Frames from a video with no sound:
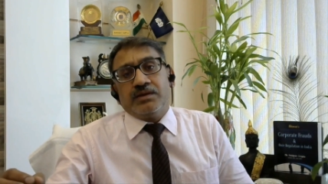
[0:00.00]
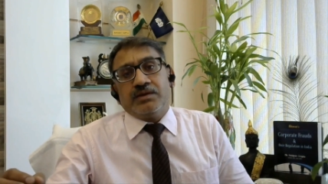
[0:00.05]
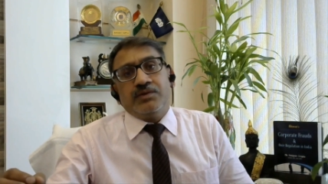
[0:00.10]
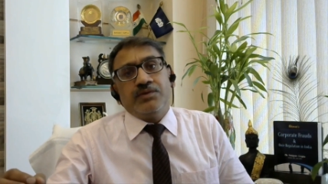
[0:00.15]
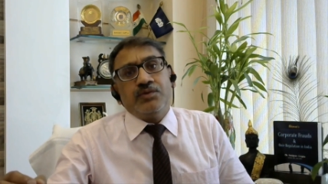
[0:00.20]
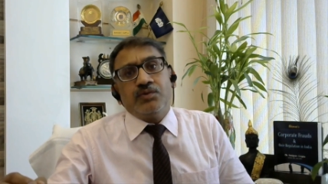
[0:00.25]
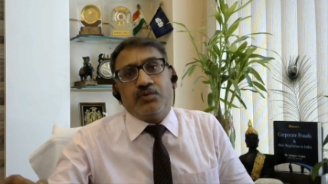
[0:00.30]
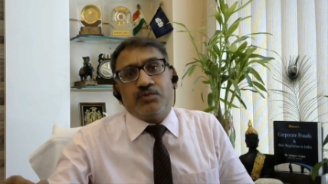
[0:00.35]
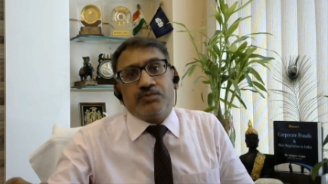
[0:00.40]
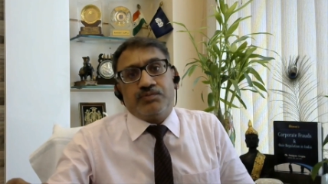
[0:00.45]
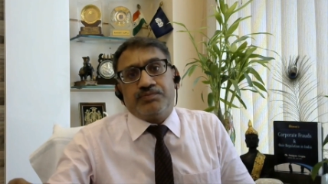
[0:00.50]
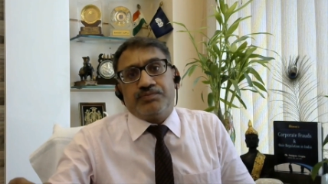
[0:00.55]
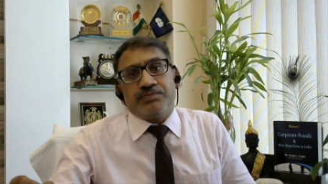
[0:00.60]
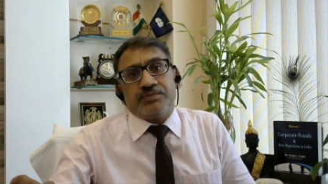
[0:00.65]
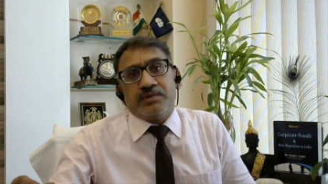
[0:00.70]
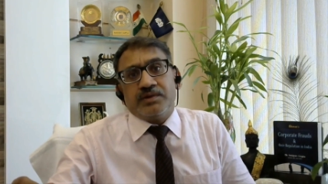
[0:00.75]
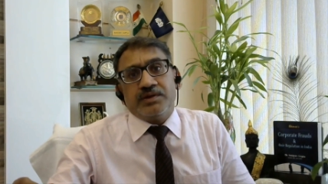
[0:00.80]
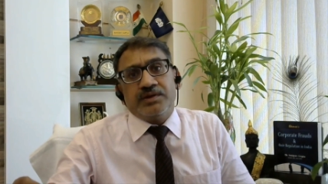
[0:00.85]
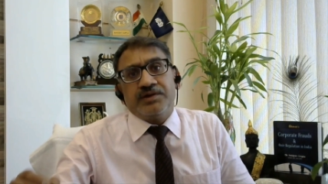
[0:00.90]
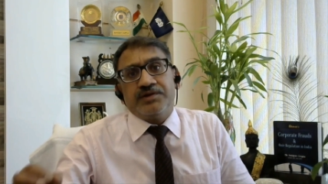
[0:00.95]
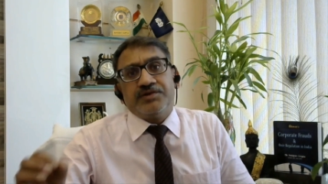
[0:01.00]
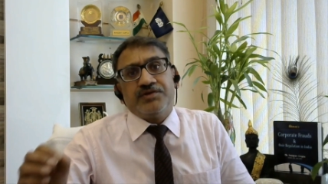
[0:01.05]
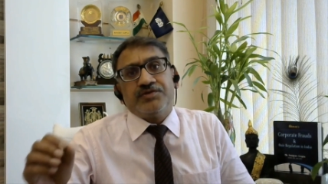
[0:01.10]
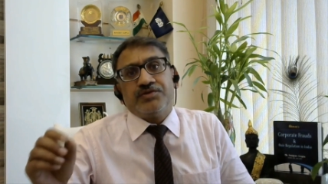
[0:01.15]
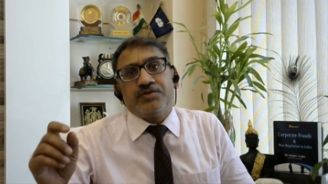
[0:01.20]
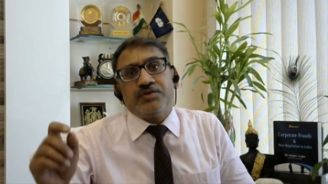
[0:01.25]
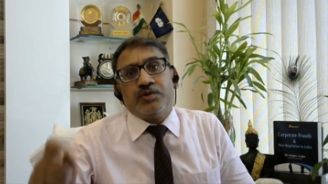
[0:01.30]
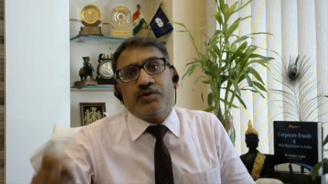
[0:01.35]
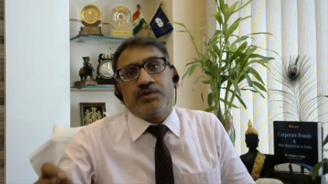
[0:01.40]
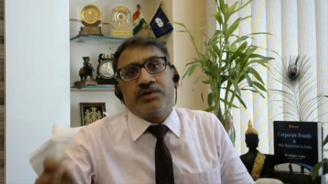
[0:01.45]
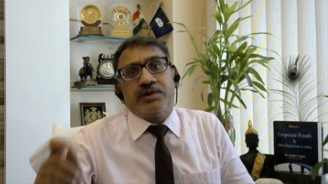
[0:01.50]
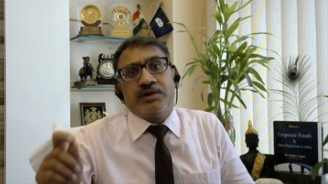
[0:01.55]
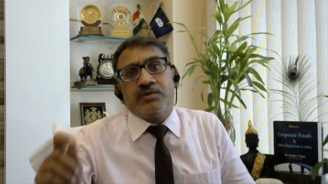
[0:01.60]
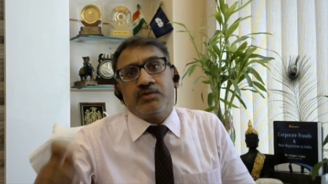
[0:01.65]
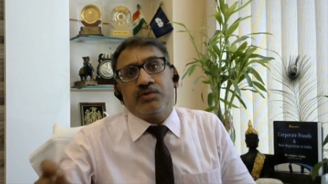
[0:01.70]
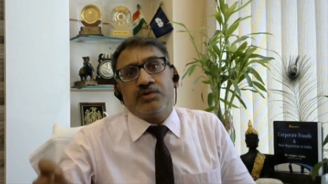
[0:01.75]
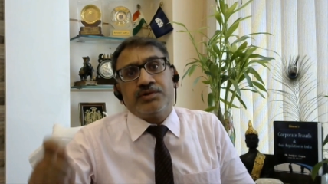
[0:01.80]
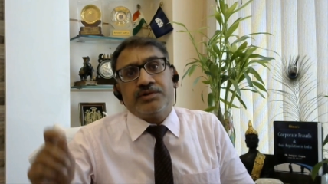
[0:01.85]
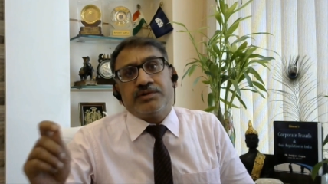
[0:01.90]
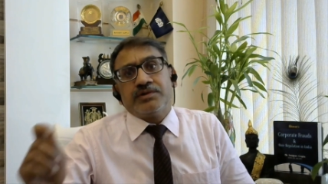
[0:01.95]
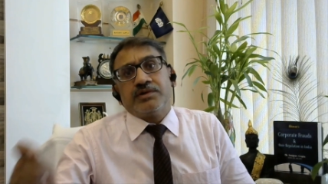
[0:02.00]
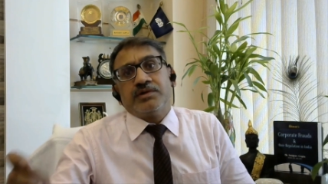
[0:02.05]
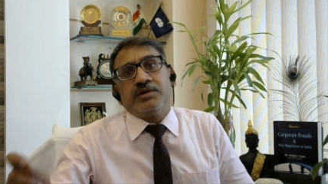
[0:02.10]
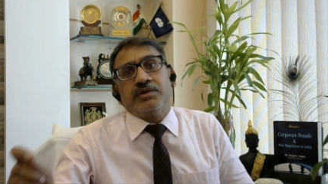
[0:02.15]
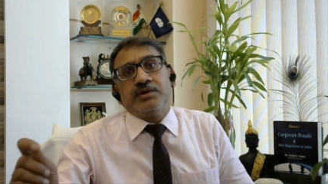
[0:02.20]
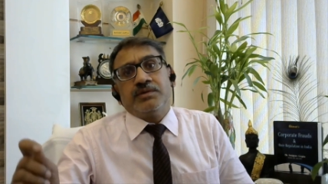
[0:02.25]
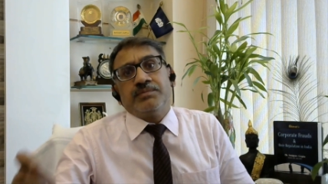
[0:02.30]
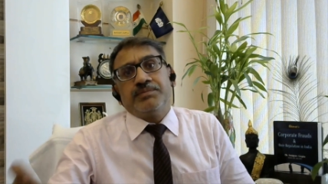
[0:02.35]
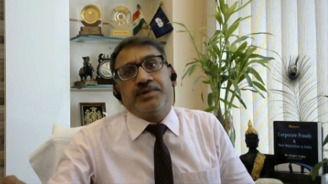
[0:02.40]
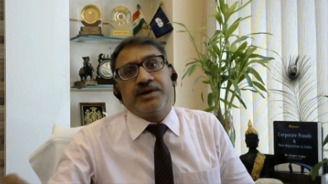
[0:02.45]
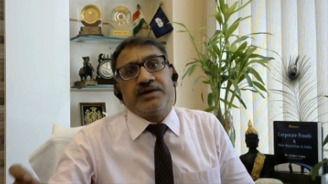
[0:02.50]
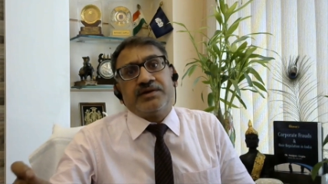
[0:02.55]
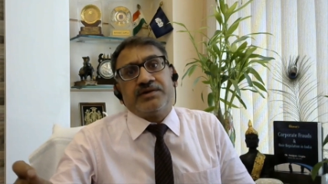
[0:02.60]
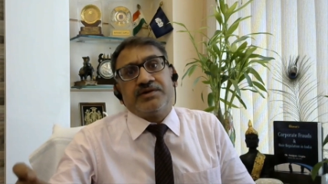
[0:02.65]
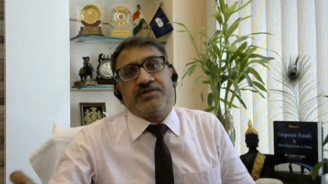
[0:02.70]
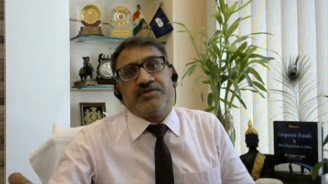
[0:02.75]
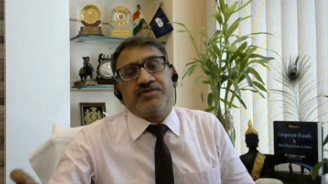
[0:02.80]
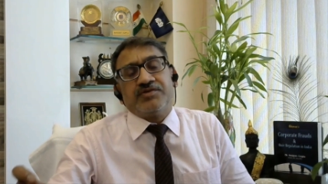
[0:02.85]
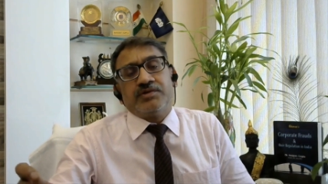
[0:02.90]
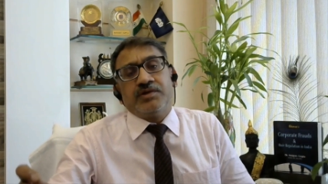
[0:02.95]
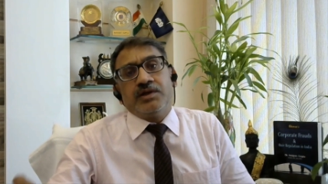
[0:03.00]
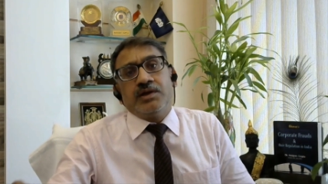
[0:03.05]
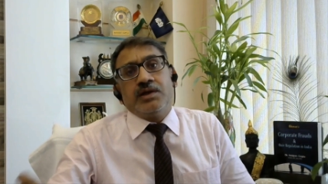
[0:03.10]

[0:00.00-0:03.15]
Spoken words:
No, it is not a good practice.